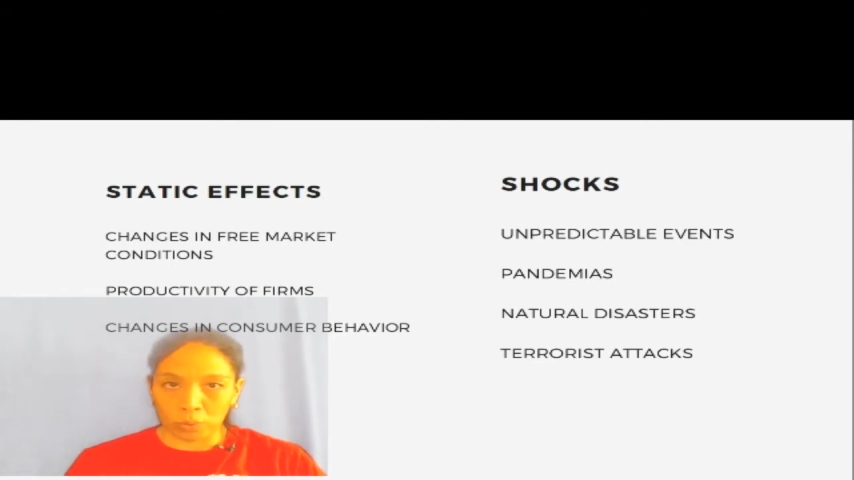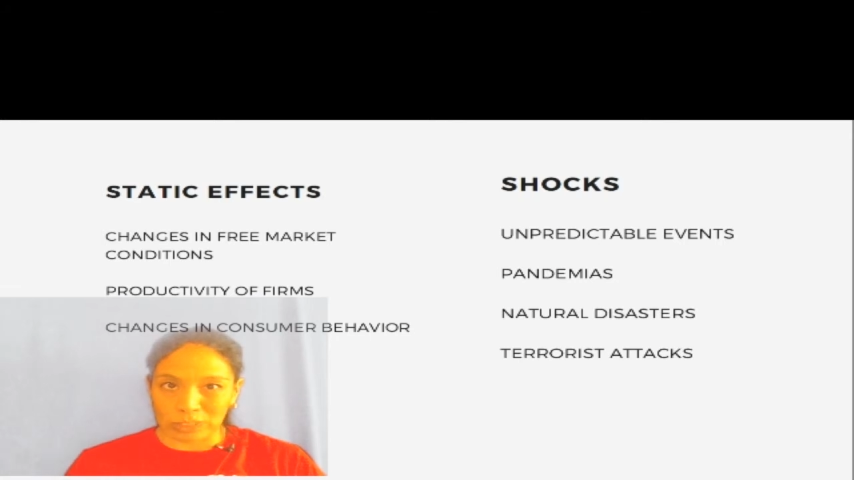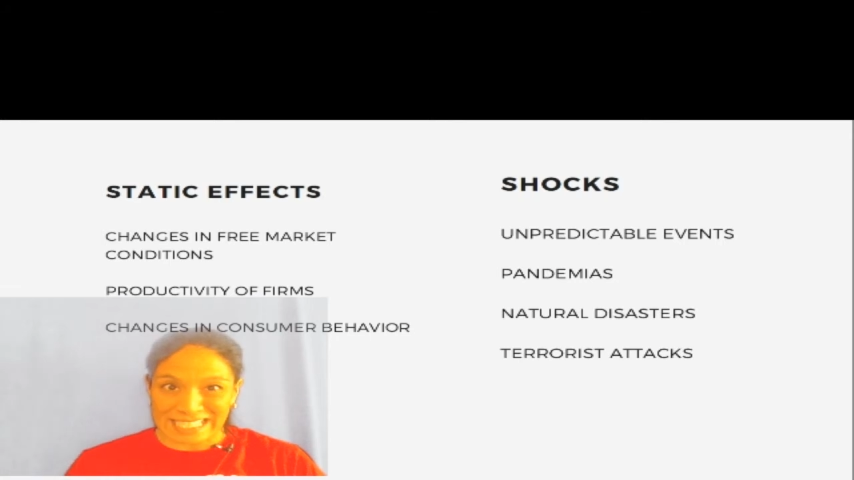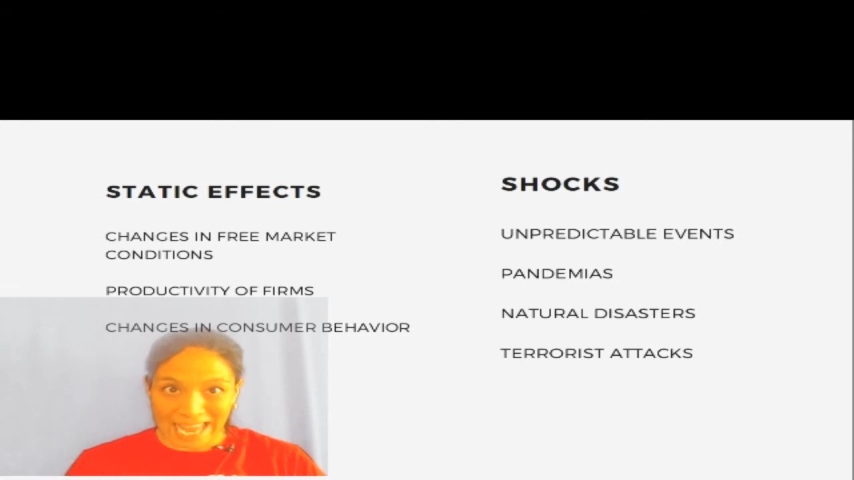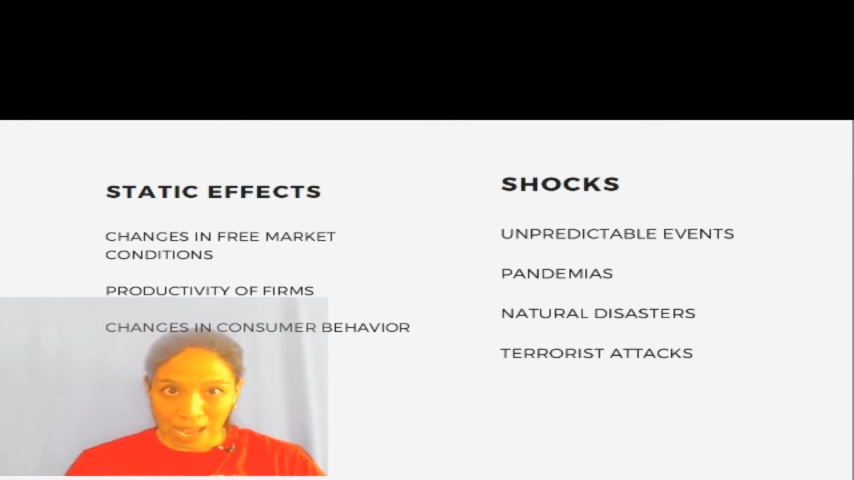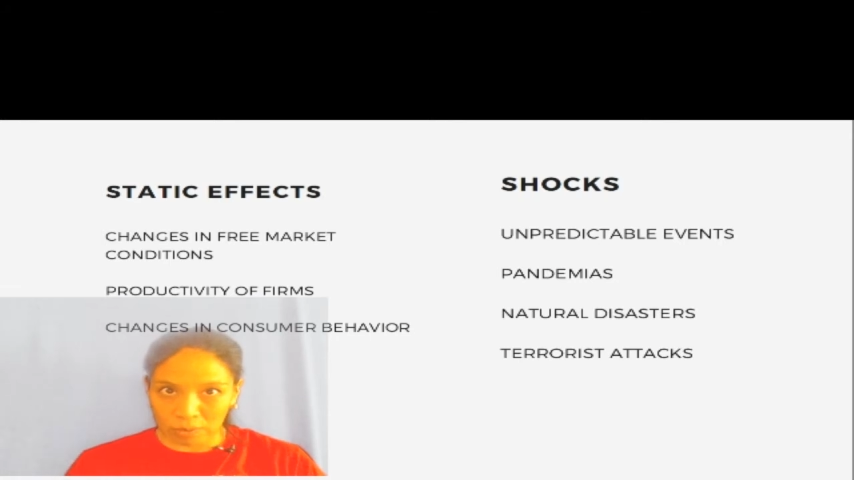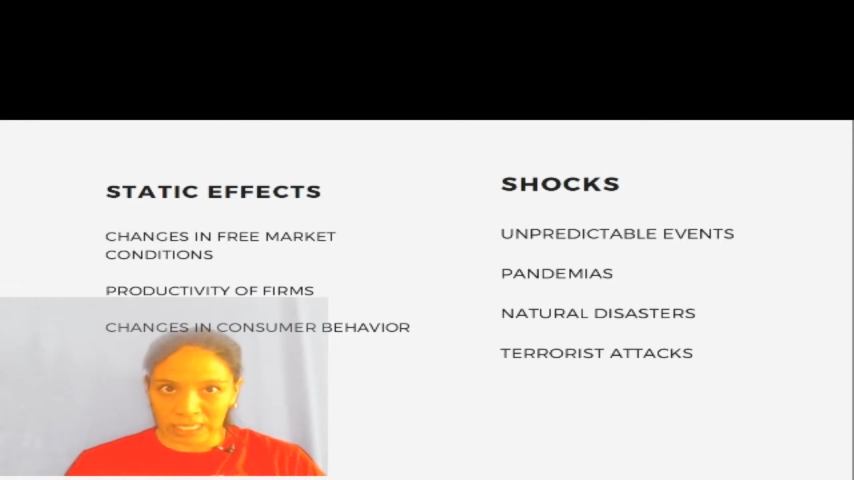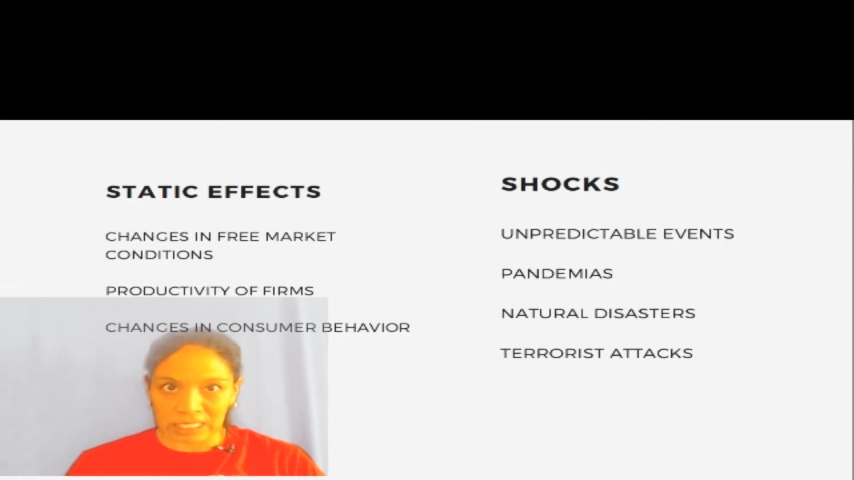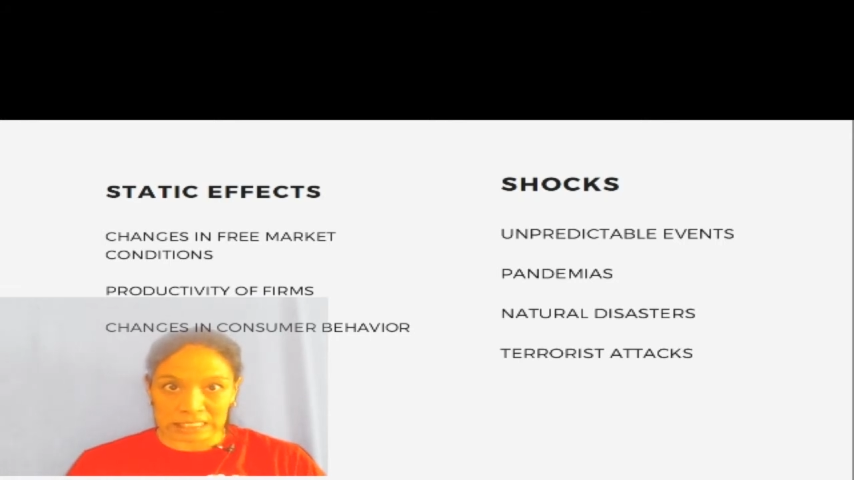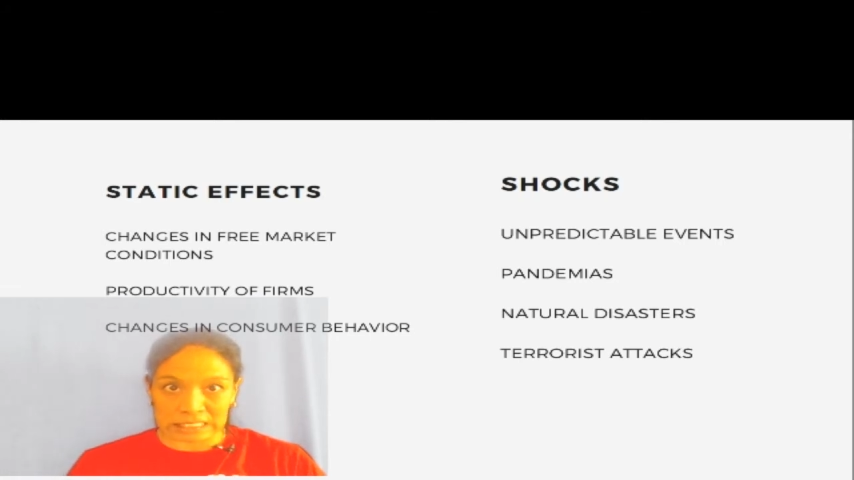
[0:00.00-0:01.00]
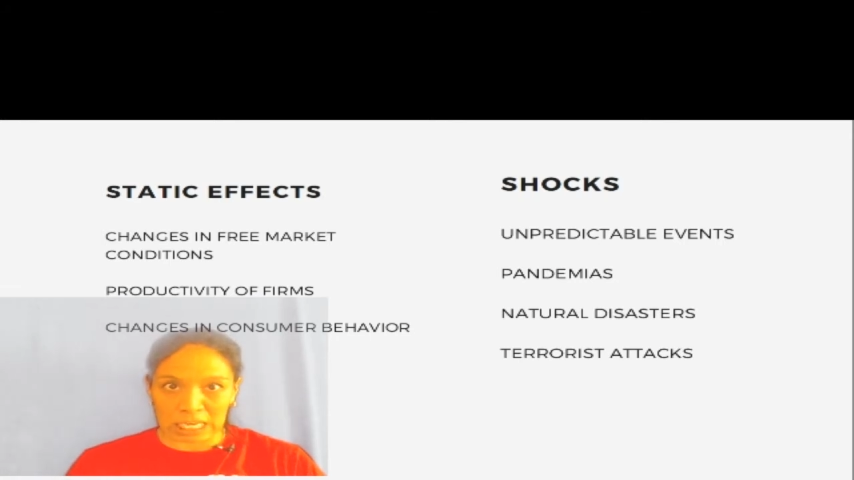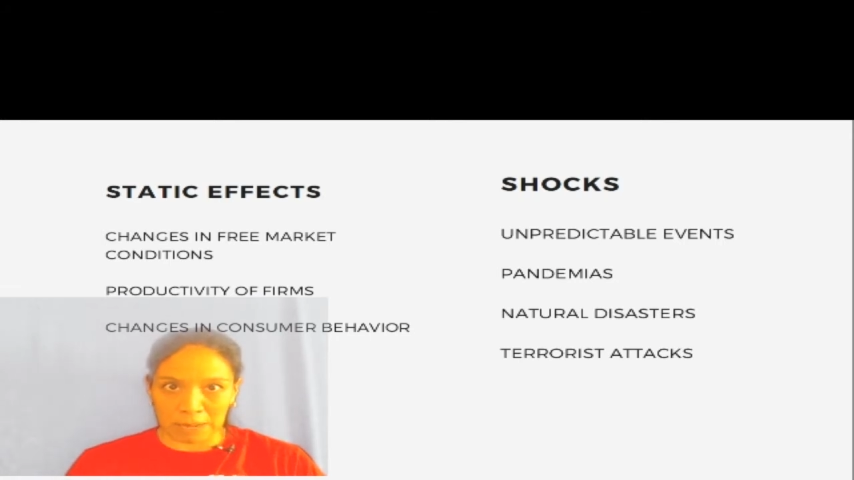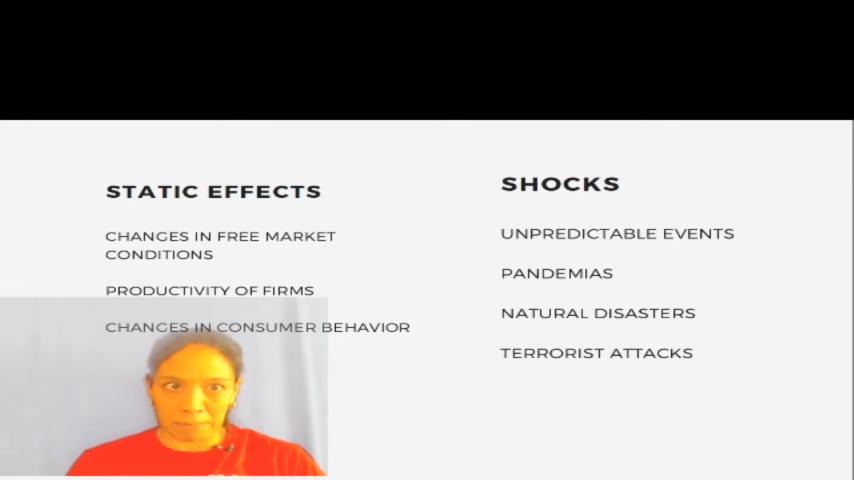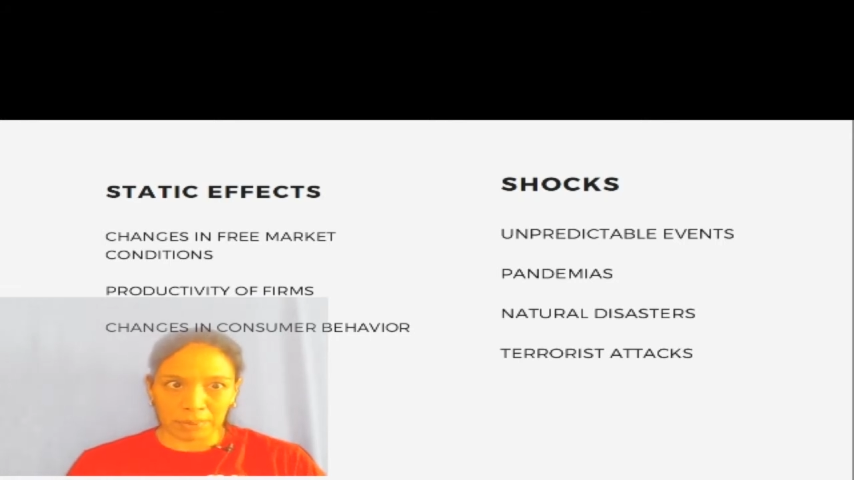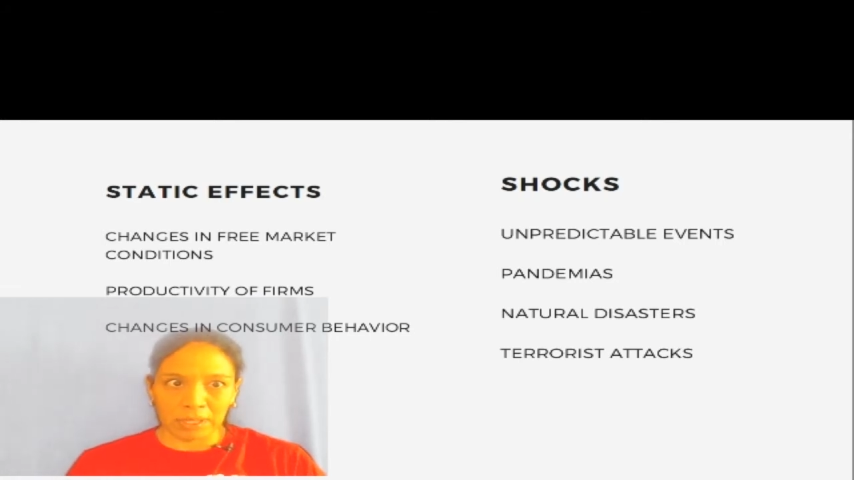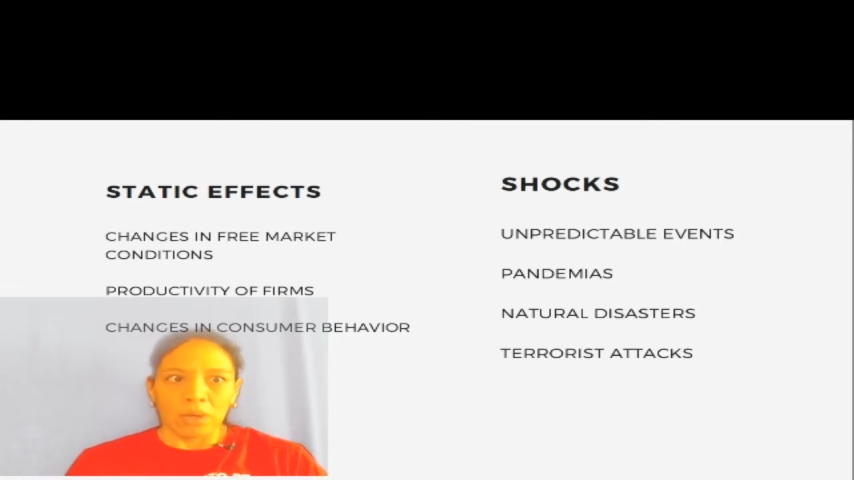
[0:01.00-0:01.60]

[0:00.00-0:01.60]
down in a slump.